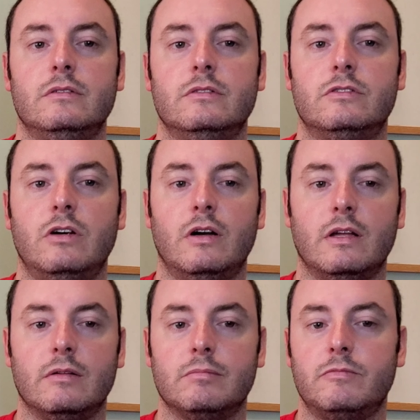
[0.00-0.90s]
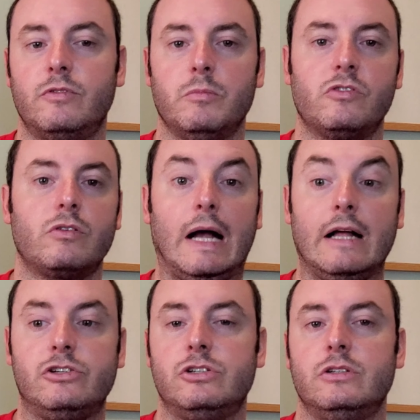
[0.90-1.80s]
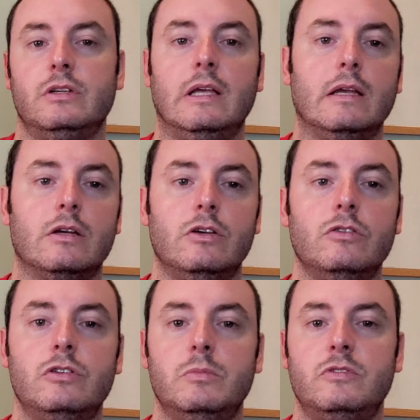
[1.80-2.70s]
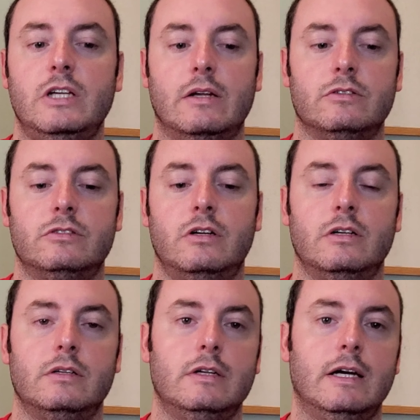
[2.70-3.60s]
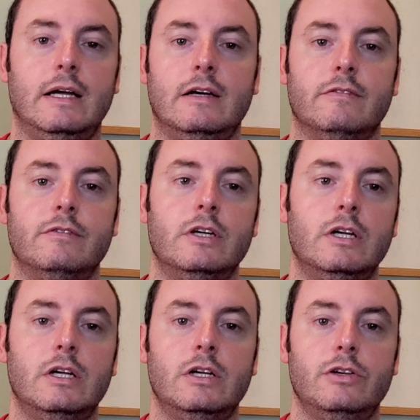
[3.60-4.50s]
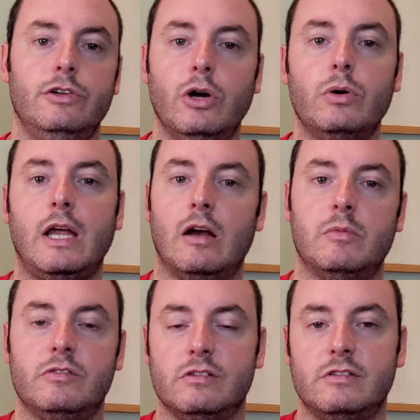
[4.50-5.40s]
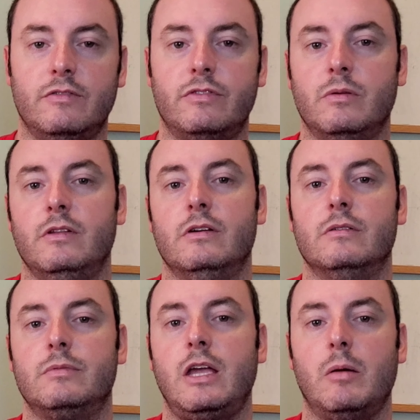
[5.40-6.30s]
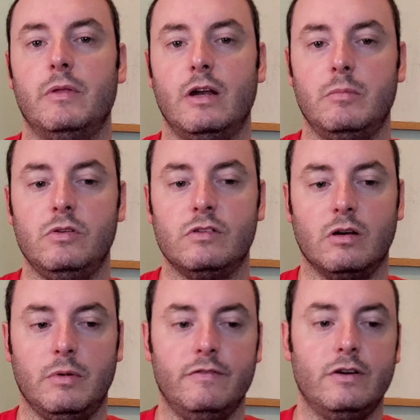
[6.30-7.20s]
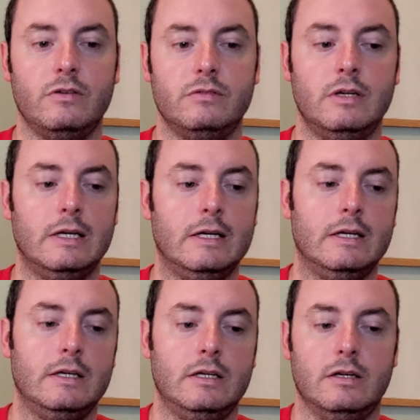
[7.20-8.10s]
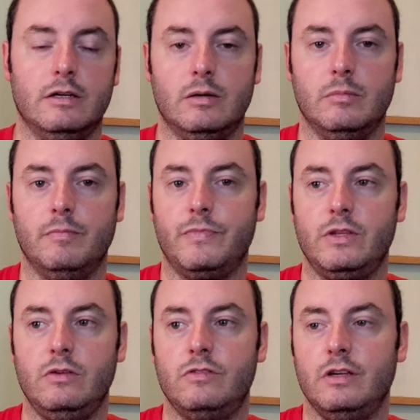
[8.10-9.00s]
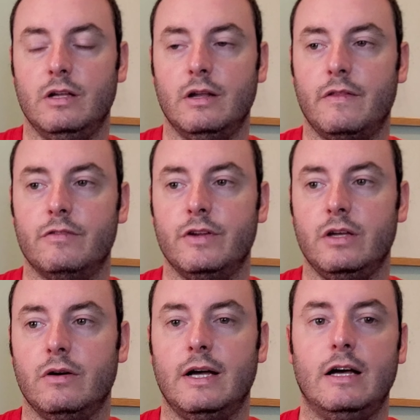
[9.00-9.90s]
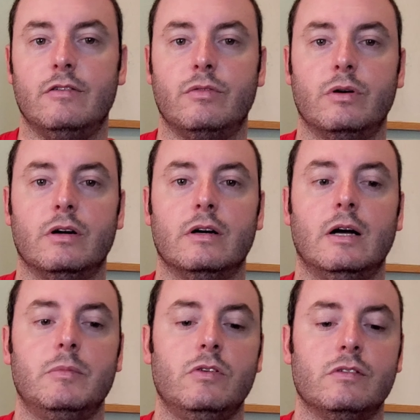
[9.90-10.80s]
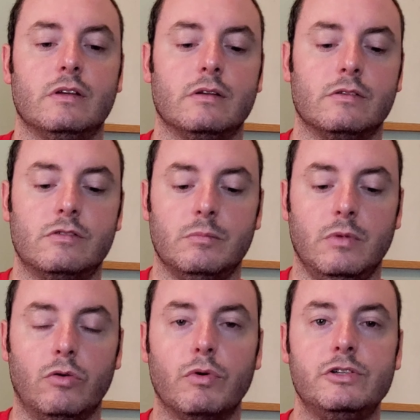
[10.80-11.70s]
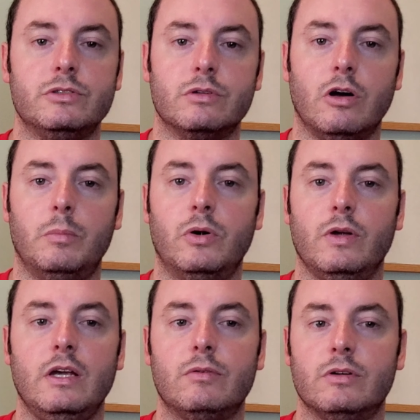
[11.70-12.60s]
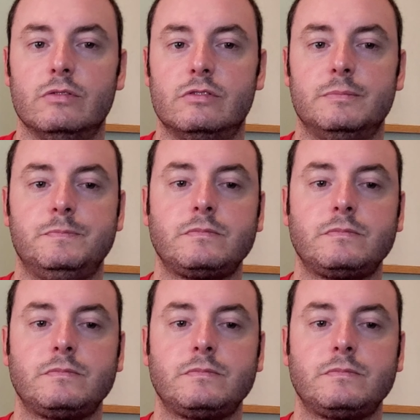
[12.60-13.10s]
starting from scratch, getting a YouTube channel started. I have no cameras except for the camera that I'm using on my phone. You see another video I have where I'm using some original GoPro Heroes.